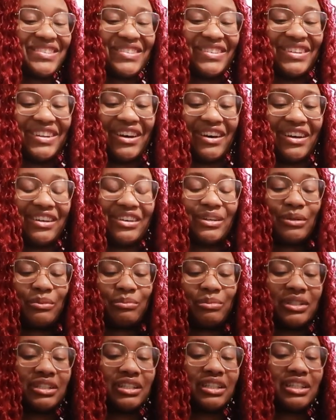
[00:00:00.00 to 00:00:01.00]
to an
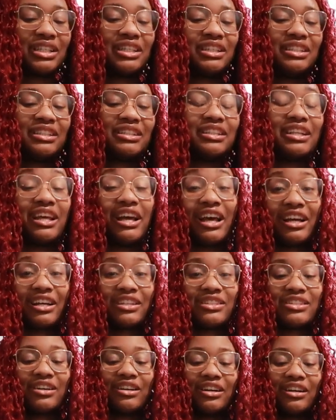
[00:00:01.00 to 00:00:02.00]
audiobook, an
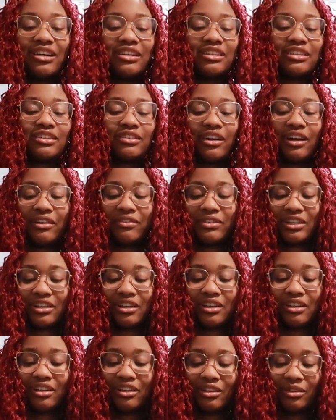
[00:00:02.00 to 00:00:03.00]
Akatar graphic
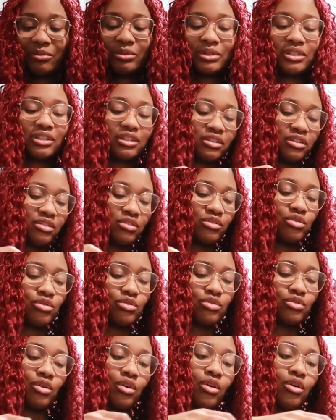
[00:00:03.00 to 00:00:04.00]
audiobook.
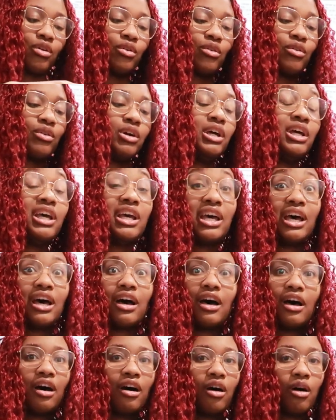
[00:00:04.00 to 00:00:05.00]
So,
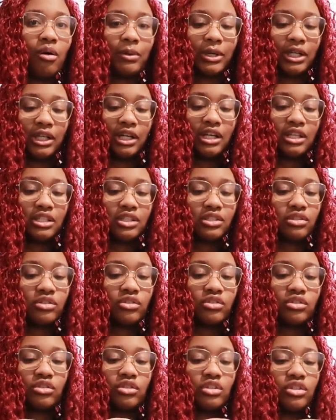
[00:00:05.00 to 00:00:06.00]
oh my
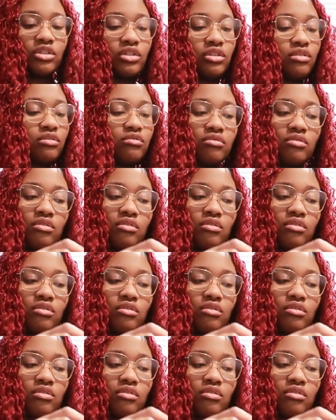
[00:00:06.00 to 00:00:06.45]
gosh. Oh